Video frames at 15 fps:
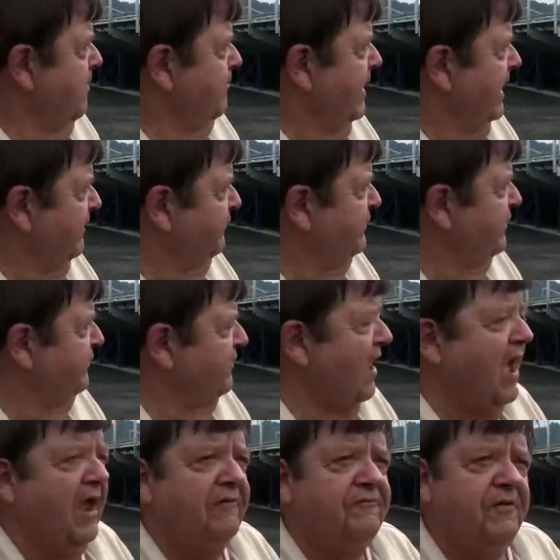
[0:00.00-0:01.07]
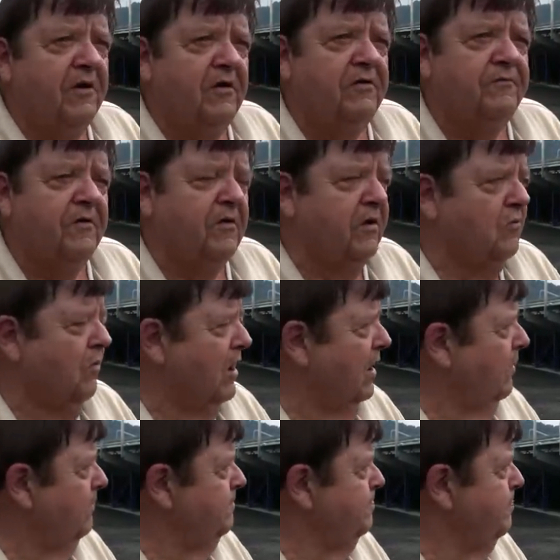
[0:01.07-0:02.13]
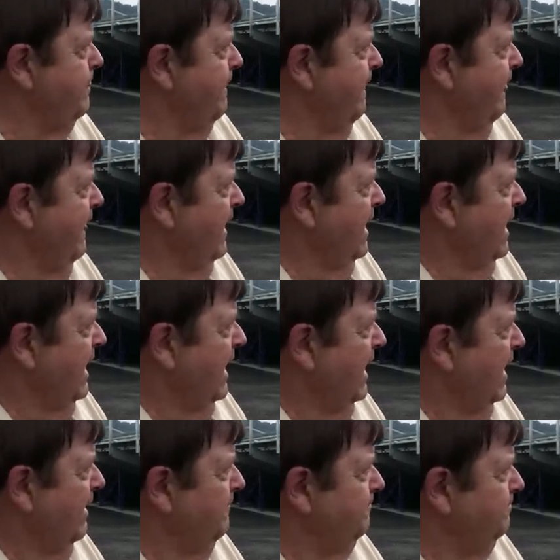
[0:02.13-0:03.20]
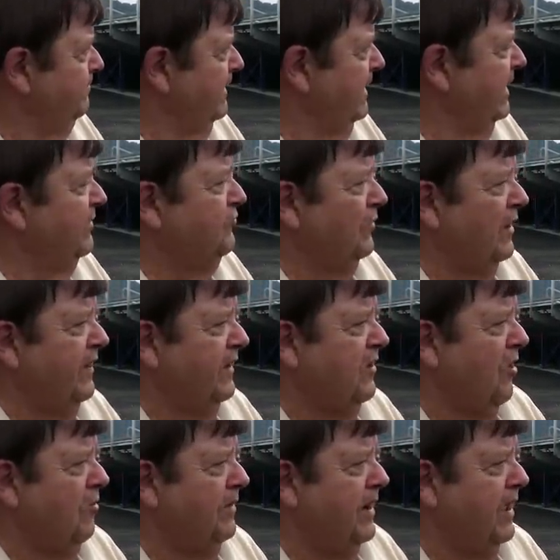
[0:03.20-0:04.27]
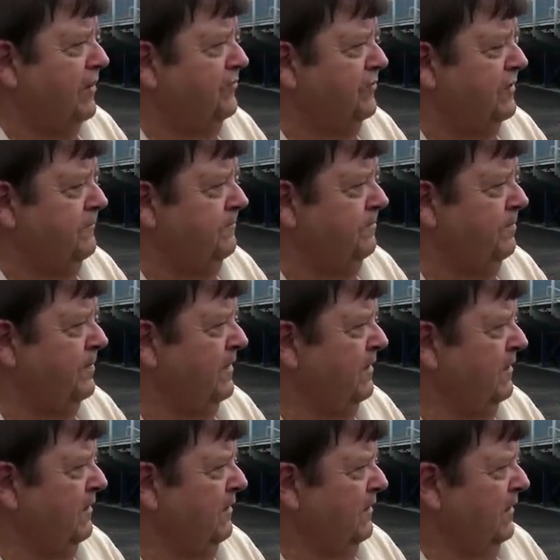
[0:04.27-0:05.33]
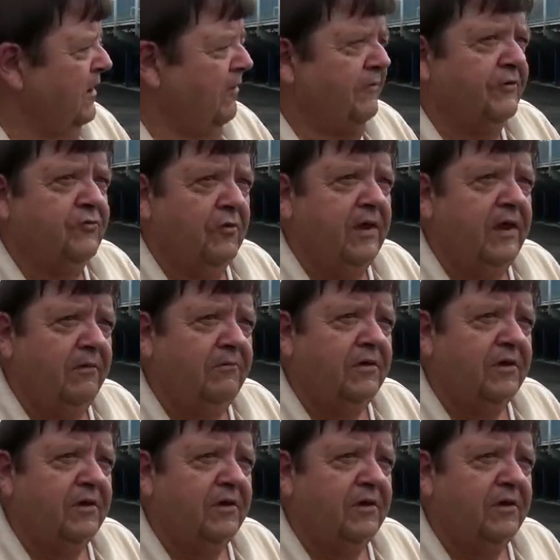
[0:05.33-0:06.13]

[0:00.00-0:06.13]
But it's designed very, very well. It's really the culmination of a dream.